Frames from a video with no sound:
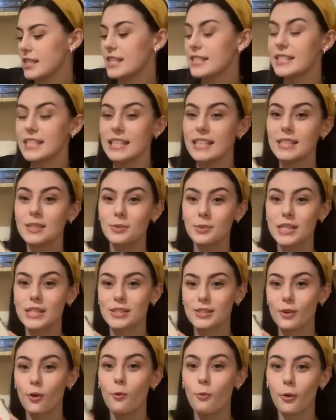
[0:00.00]
It deals with
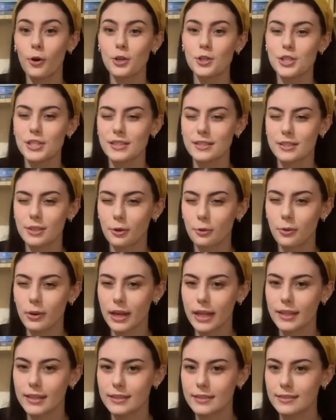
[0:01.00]
so much and so
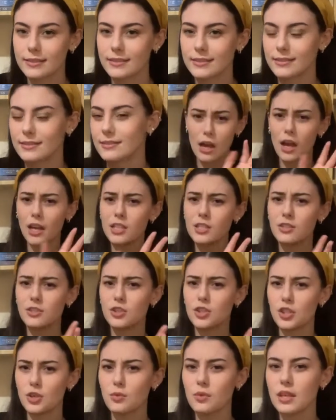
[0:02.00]
little. I
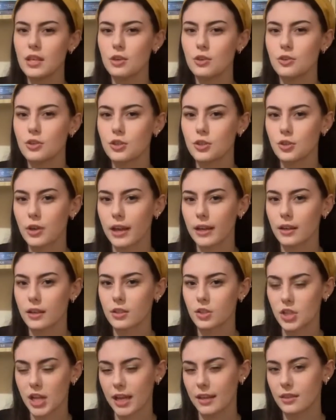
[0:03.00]
do think you should
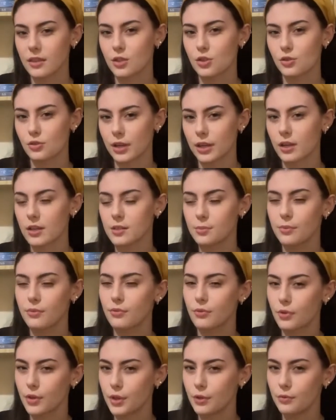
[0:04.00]
check the triggers
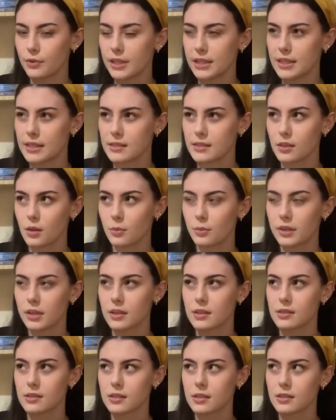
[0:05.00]
before you read this though,
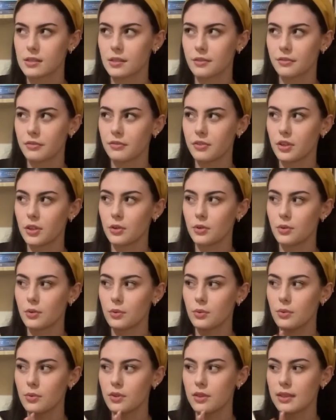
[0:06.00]
because there's a
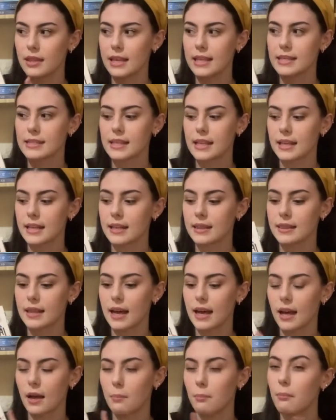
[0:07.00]
few things in it
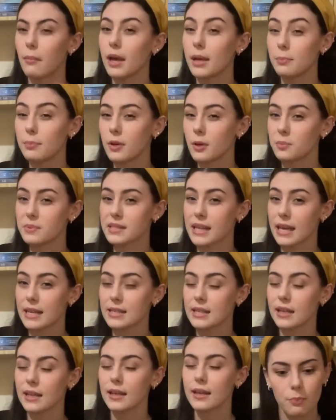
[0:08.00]
that might be
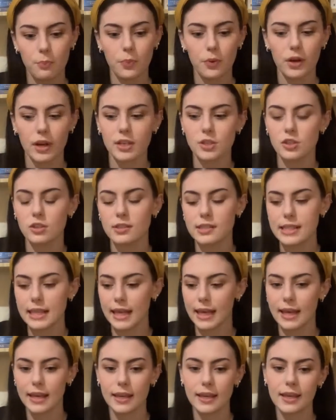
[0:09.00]
upsetting. But I just
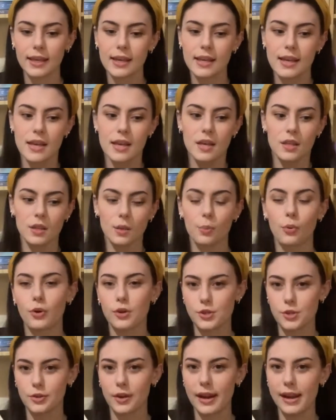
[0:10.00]
think the
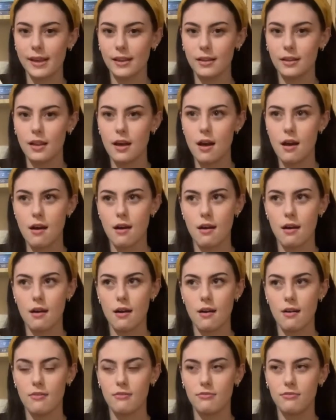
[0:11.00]
portrayal
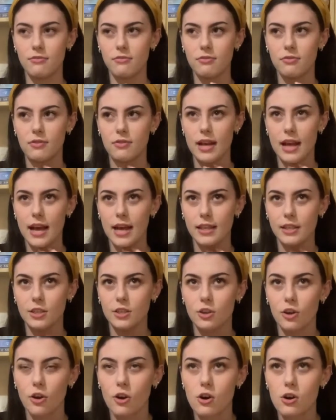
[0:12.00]
of a
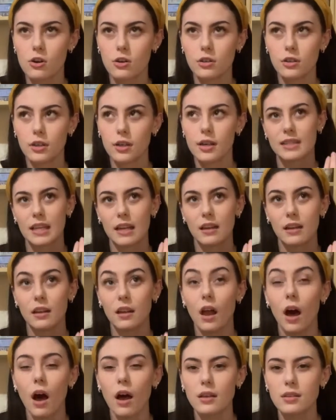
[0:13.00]
young,
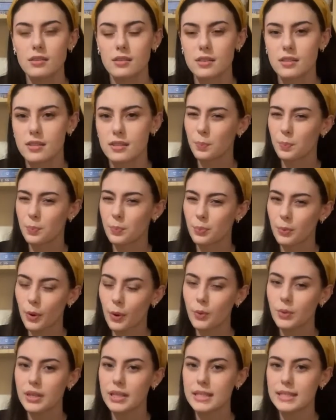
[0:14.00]
lost,
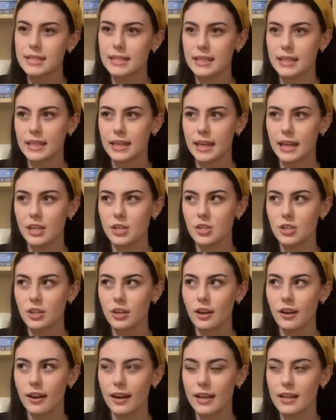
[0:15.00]
broken
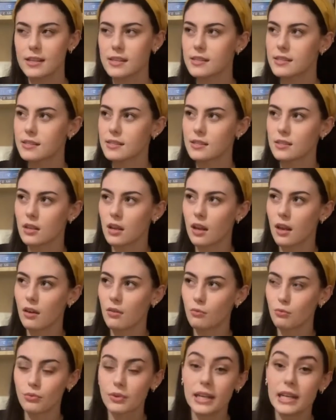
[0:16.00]
teenager is
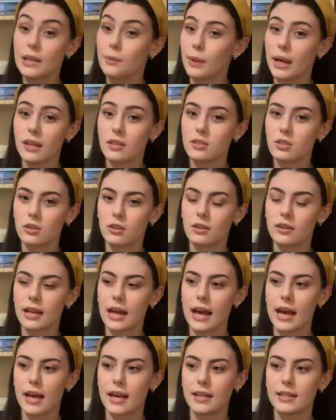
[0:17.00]
really well
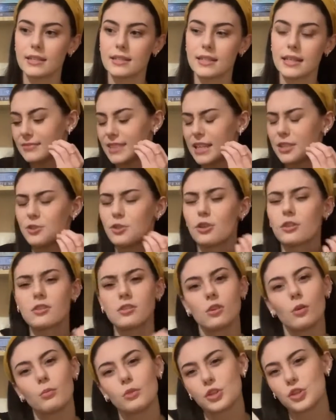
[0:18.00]
done, and it
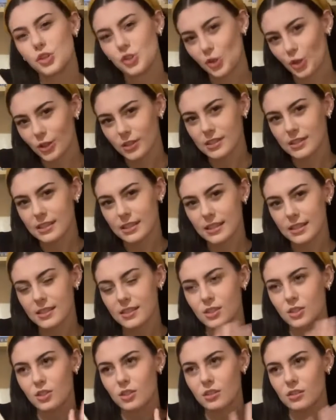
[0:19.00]
does so much
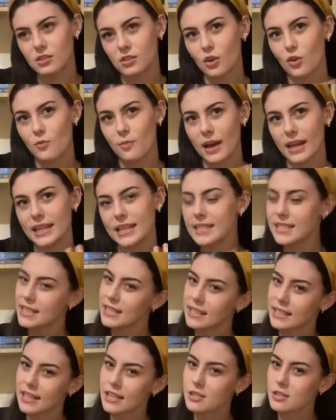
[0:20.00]
justice to so many
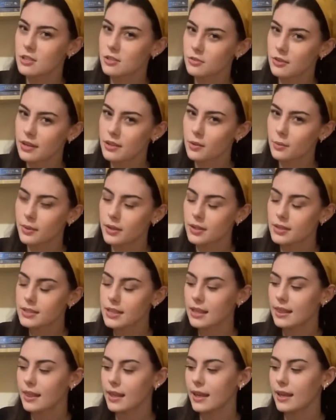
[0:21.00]
teenagers around the
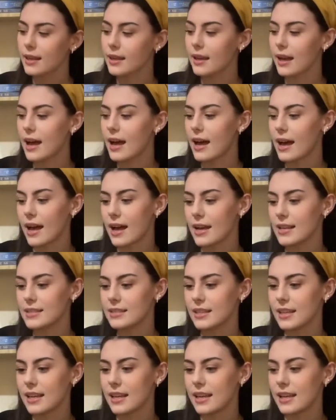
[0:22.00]
world, I think.
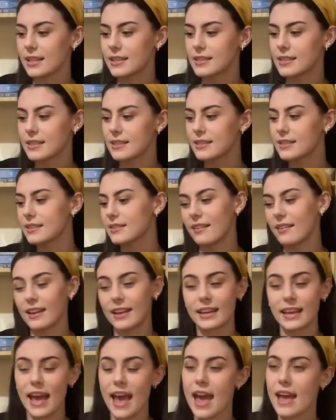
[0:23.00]
And it's
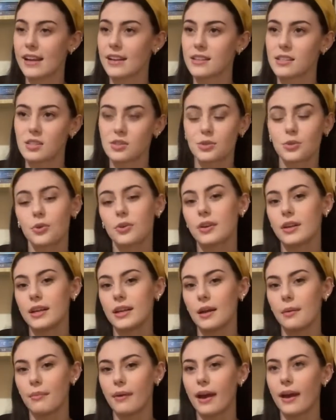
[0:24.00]
again a
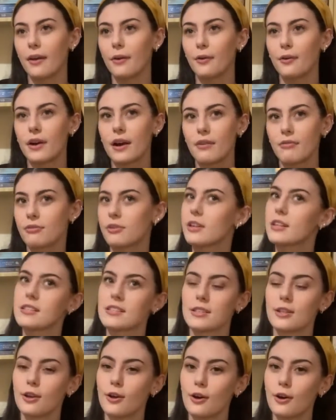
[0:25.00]
story about a
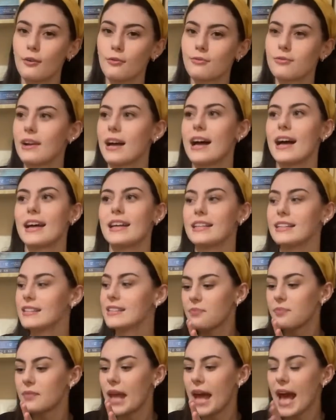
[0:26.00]
first love and
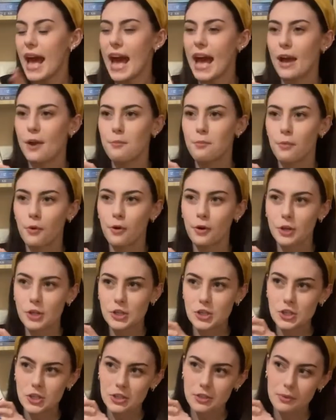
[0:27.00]
how
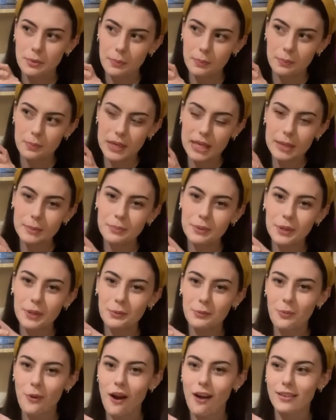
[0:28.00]
much
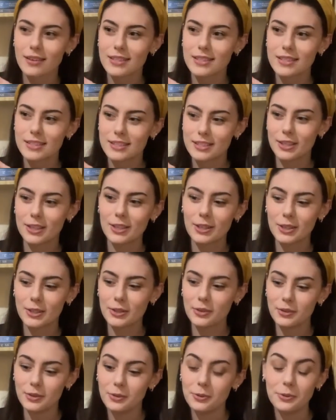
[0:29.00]
people want
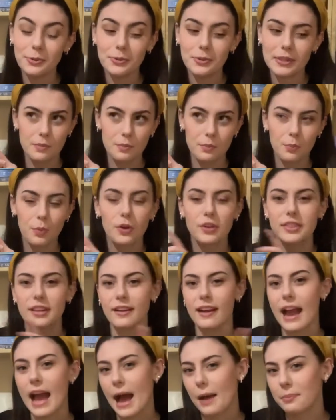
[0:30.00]
to put
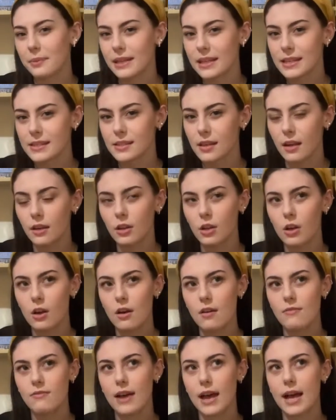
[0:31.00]
their happiness on
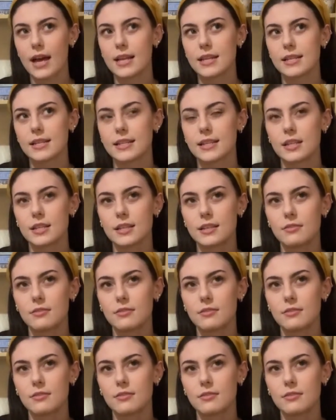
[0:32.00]
love and